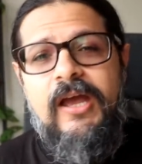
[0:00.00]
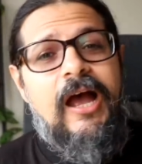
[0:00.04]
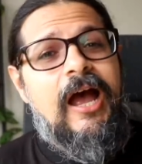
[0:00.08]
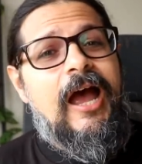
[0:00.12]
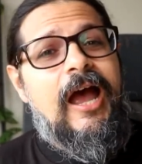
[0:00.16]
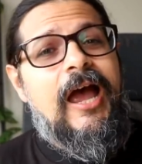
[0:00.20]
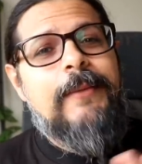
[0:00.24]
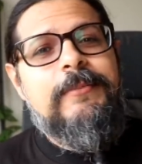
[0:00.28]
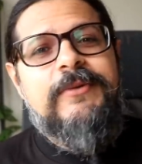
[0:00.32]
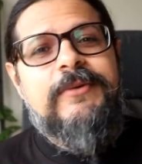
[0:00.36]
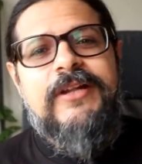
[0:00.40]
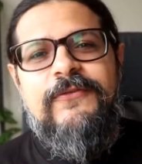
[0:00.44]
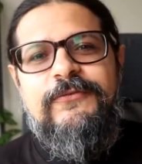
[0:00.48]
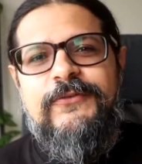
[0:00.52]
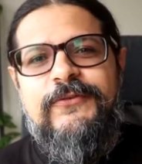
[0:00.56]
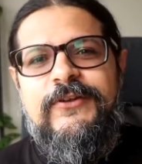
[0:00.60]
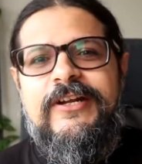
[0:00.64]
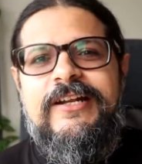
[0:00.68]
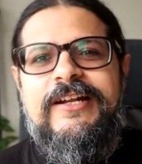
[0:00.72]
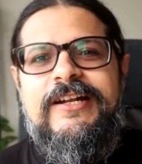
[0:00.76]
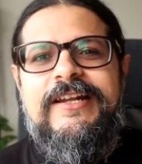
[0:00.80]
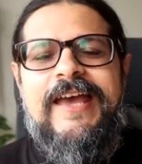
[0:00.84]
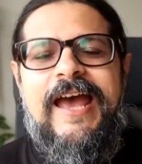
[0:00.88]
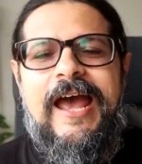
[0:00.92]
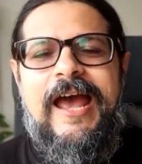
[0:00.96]
I'm
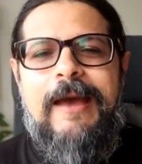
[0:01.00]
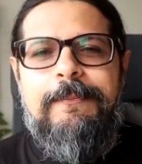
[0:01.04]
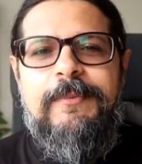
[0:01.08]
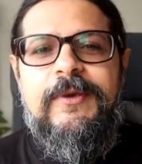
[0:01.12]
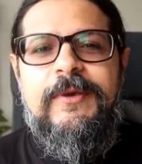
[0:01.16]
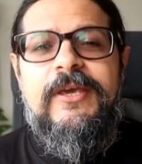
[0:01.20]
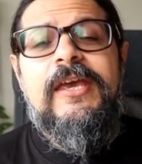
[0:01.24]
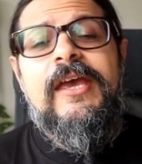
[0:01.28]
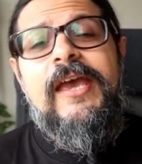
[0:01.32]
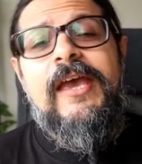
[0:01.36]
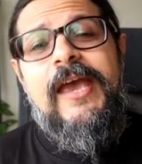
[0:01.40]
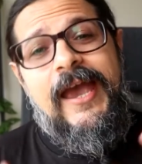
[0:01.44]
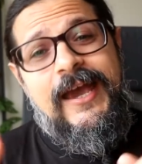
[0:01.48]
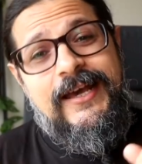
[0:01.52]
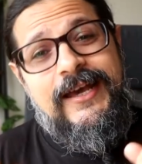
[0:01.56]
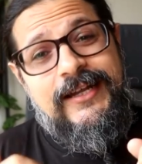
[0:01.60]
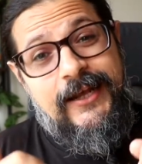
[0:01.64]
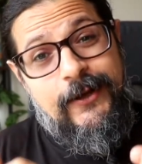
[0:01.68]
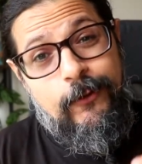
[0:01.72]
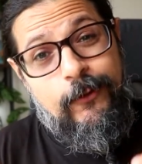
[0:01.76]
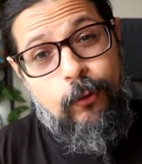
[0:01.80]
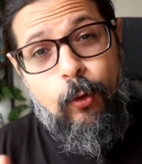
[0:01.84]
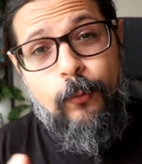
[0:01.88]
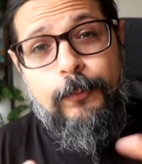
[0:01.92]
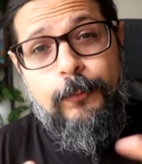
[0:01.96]
definitely happy and
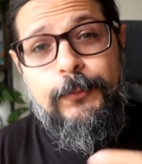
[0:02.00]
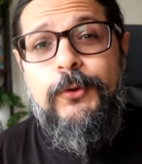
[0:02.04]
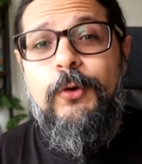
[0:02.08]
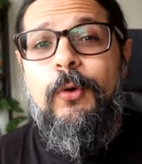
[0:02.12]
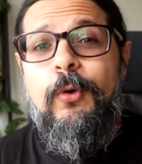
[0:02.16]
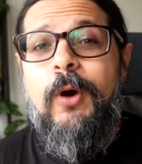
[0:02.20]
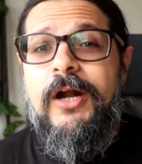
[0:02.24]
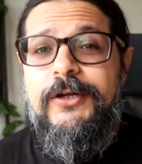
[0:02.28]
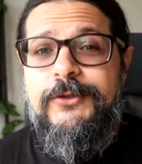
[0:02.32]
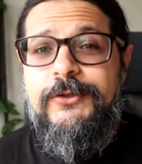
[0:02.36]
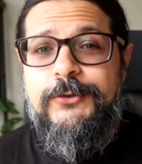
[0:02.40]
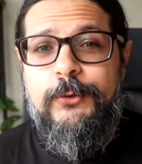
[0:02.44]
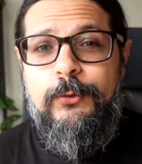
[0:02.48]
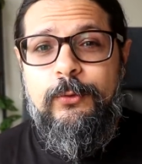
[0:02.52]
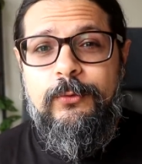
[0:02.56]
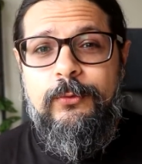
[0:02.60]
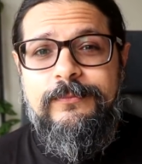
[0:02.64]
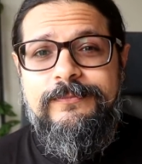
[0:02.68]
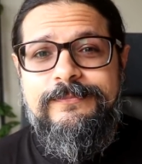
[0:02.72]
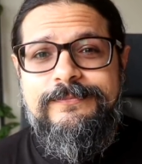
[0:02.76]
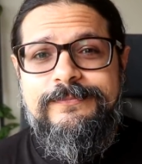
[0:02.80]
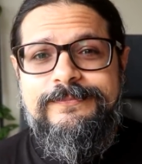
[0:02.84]
I hope you are too.